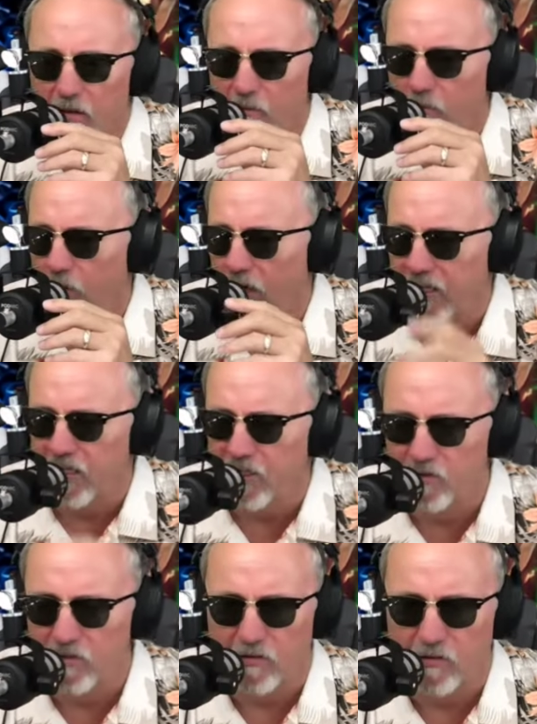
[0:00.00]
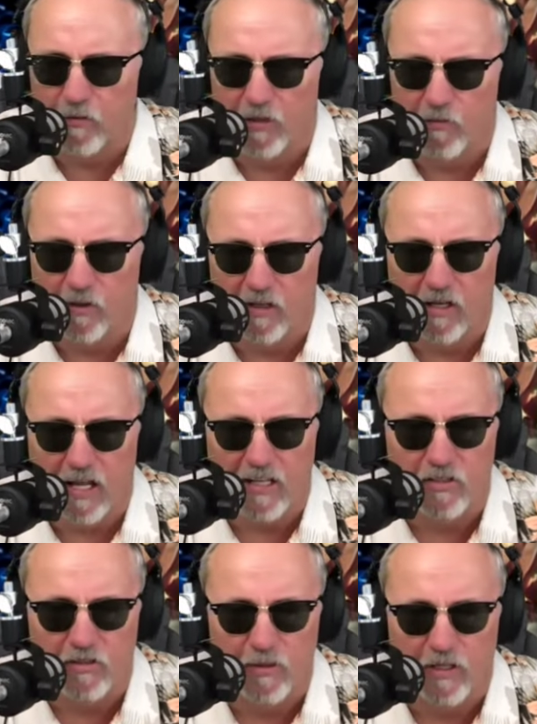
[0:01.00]
Breaking news, everyone. Glad
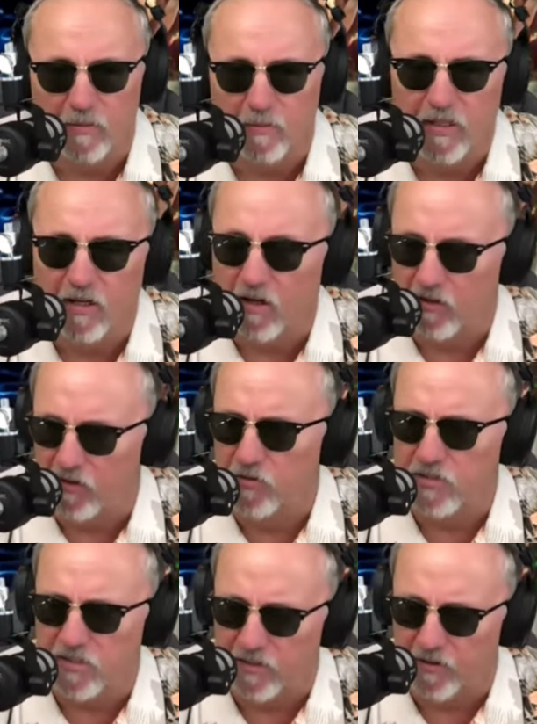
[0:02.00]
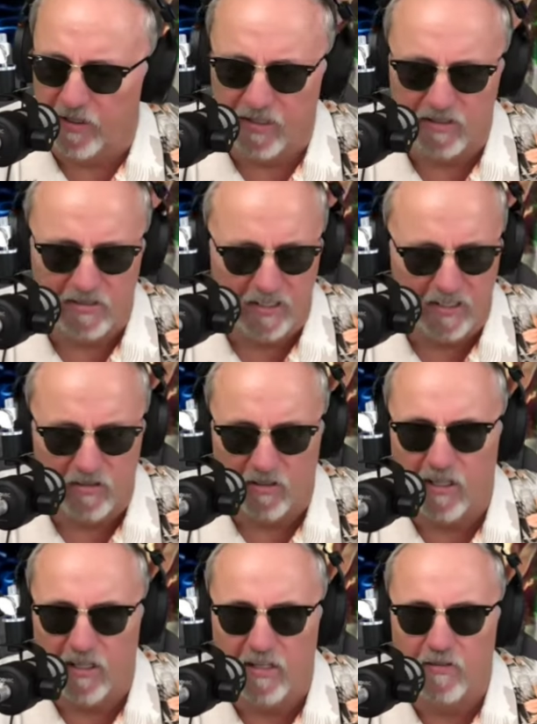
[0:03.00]
you're with me. Are you serious? Things are
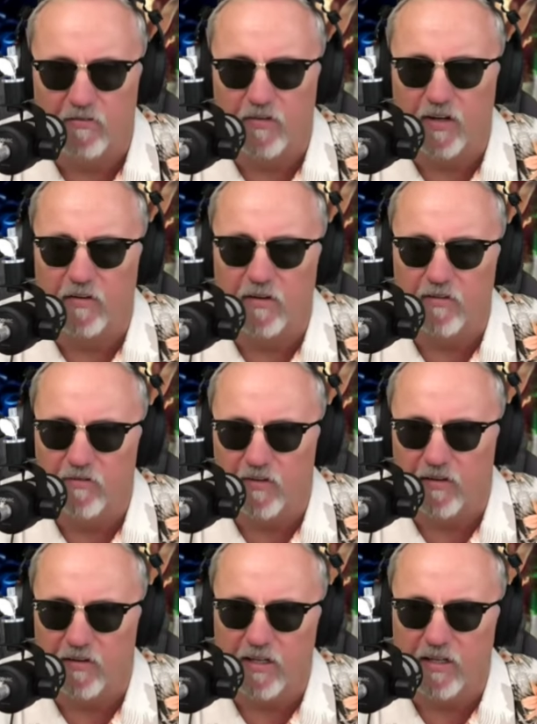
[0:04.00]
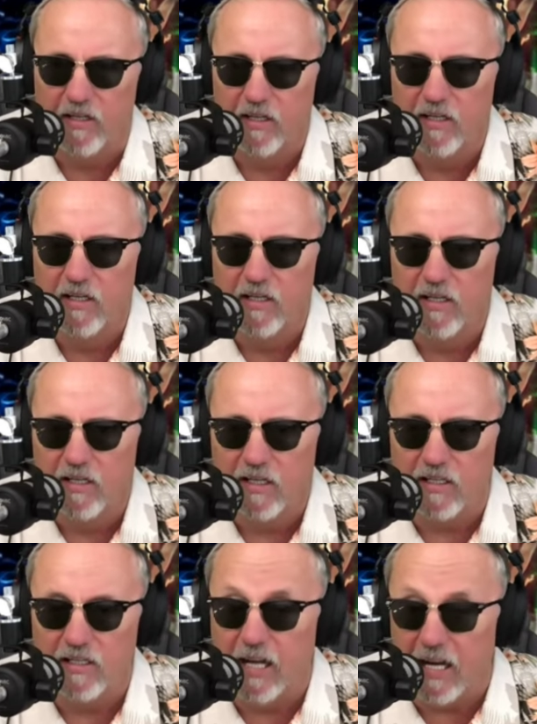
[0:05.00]
getting very, very
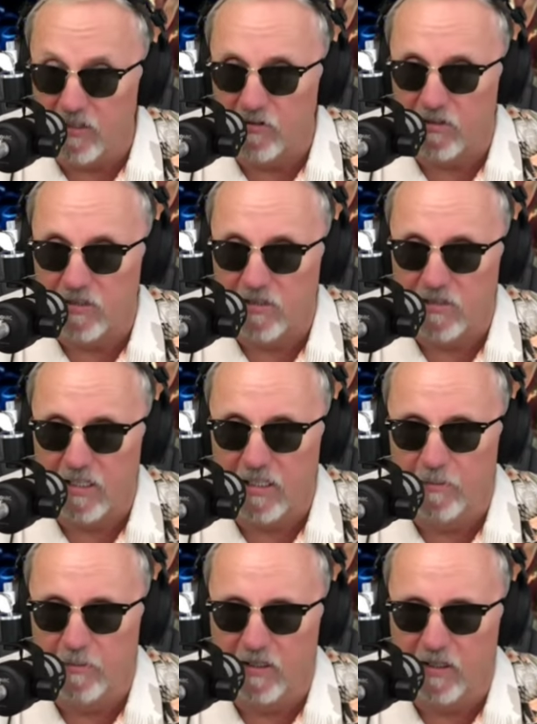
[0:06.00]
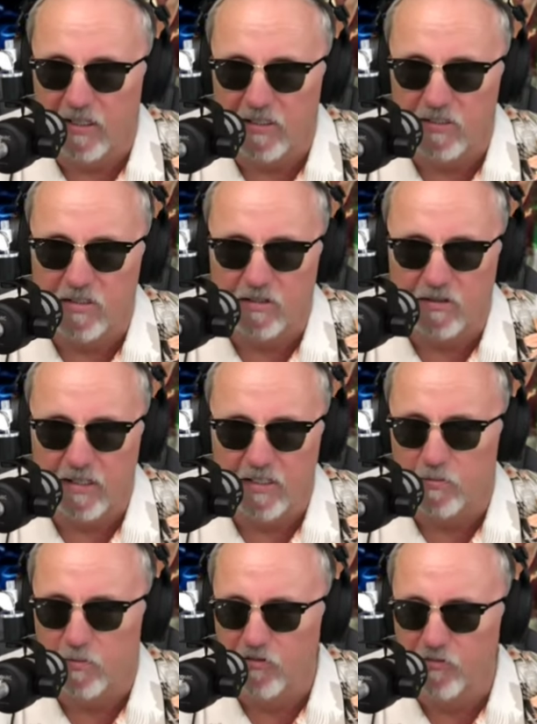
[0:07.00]
dangerous in the Middle East. There is
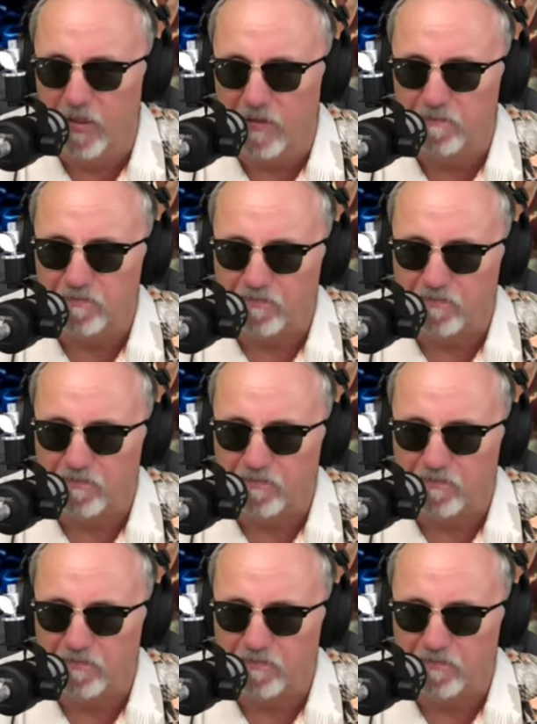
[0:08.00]
movement.